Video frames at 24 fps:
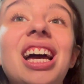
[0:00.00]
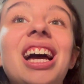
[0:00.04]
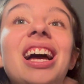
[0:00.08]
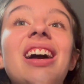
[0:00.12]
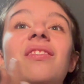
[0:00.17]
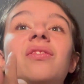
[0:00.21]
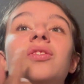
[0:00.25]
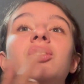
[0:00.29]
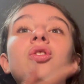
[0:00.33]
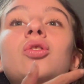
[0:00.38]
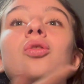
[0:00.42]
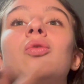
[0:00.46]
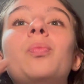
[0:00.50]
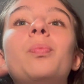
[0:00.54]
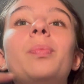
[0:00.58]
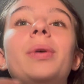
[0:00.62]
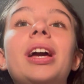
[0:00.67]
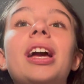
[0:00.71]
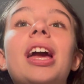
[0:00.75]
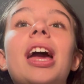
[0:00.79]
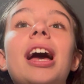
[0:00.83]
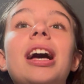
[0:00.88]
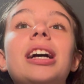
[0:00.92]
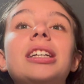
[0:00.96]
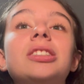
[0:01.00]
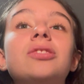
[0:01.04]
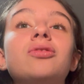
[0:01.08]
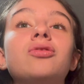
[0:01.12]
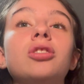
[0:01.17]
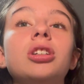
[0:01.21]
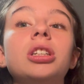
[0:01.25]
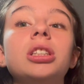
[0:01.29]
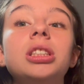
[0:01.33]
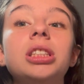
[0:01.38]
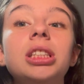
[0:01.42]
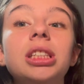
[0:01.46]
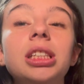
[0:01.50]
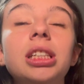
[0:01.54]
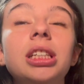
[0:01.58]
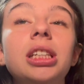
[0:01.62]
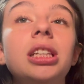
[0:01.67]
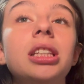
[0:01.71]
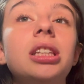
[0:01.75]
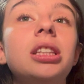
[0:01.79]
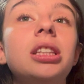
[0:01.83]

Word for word: I have two big ass front teeth.